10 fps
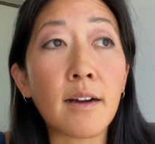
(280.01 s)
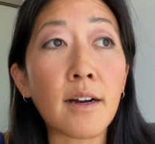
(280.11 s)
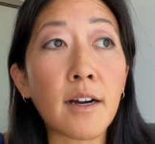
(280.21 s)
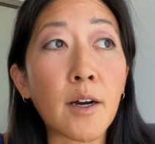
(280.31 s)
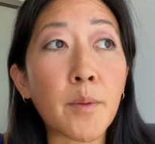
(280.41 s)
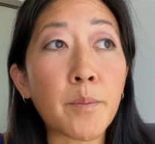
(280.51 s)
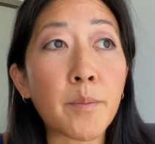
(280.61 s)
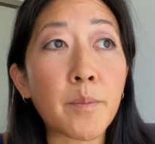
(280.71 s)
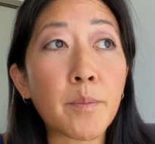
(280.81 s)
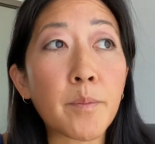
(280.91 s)

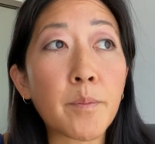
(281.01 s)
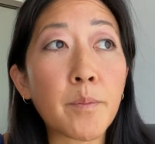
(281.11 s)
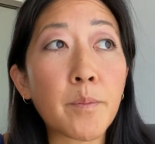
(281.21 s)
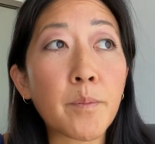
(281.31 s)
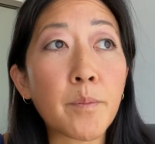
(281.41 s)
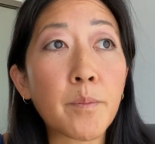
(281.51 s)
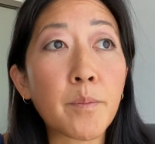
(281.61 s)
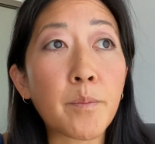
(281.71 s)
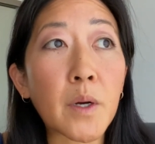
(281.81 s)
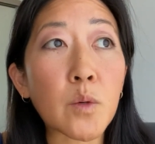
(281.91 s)

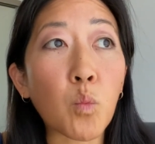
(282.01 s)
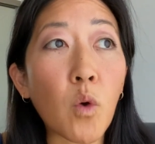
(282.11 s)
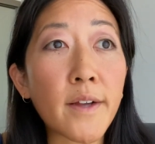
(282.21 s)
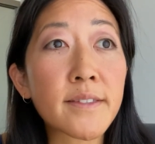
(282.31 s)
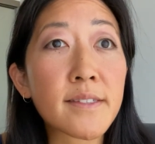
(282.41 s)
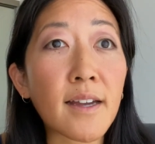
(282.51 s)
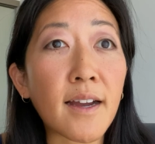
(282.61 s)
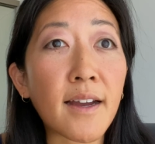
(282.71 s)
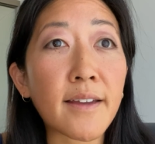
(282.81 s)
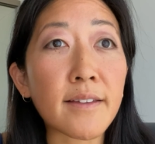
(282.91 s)
but once
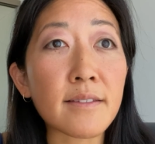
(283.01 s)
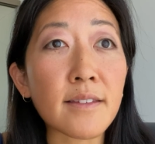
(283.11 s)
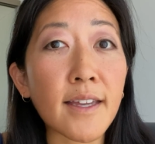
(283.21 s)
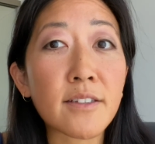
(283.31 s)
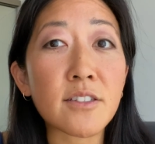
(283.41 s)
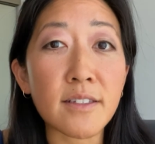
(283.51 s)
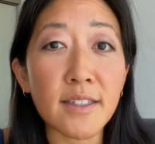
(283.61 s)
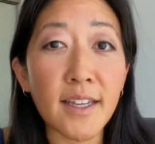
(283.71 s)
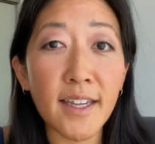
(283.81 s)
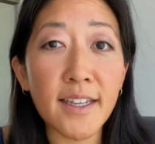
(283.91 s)
I landed on
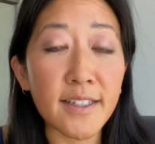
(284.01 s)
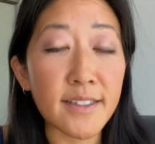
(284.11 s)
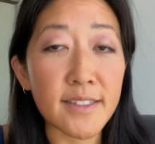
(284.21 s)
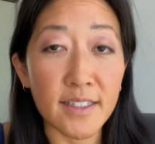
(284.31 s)
the 80s,